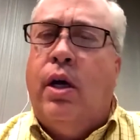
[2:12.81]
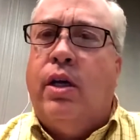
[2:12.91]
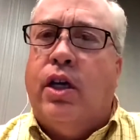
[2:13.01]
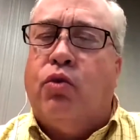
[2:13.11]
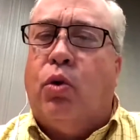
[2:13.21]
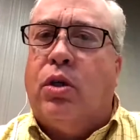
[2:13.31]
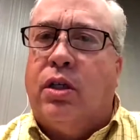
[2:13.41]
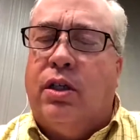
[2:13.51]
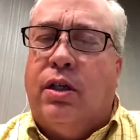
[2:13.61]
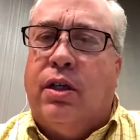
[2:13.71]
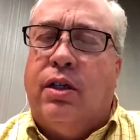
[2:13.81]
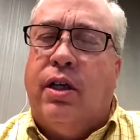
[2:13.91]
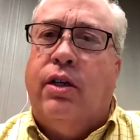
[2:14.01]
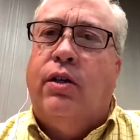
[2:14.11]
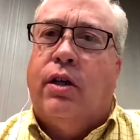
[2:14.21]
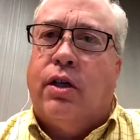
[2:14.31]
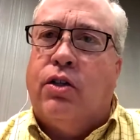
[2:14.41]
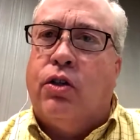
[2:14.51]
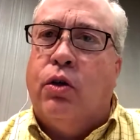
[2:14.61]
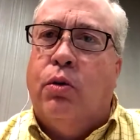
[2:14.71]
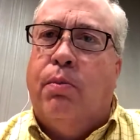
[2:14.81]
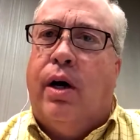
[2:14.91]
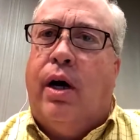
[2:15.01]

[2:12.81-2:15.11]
yes, will continue to consume